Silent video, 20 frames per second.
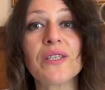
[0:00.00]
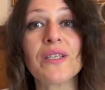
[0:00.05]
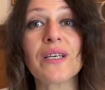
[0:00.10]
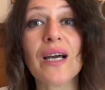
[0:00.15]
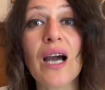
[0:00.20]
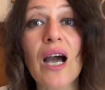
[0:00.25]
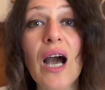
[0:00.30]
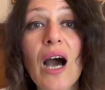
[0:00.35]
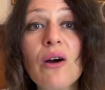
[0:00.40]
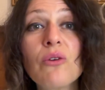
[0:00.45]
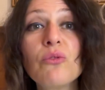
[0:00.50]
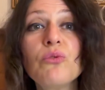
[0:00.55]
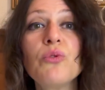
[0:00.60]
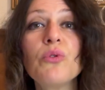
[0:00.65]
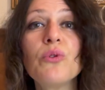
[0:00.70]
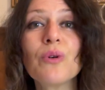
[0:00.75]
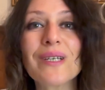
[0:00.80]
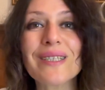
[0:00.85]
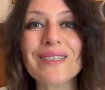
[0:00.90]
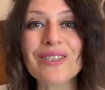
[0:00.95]
how do
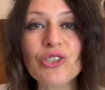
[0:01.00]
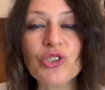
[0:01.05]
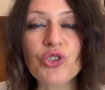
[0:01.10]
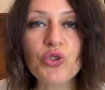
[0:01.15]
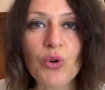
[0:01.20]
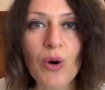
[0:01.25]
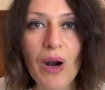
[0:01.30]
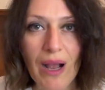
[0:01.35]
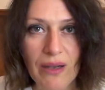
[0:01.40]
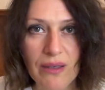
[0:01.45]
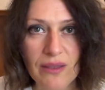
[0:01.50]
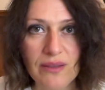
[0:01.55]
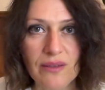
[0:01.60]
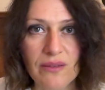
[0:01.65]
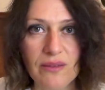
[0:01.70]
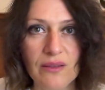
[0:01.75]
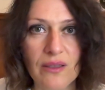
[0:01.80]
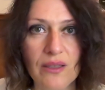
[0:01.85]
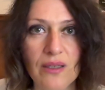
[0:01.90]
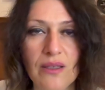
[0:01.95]
you attract
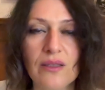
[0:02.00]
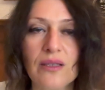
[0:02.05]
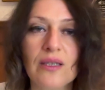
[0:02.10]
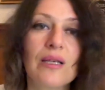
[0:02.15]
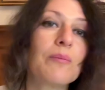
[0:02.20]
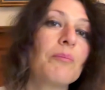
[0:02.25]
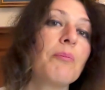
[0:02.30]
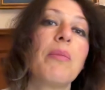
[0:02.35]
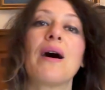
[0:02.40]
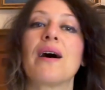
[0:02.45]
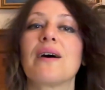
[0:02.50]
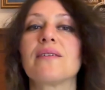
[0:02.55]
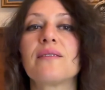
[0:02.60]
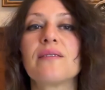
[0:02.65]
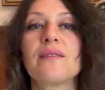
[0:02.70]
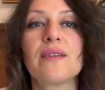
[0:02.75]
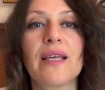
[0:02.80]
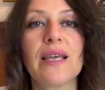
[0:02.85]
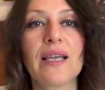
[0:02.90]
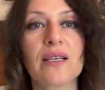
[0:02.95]
the bad
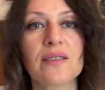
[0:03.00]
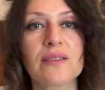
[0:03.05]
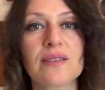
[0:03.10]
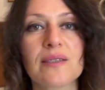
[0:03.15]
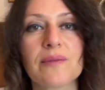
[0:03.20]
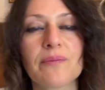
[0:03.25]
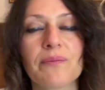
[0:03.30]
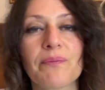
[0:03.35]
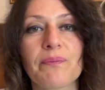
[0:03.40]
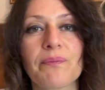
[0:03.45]
things?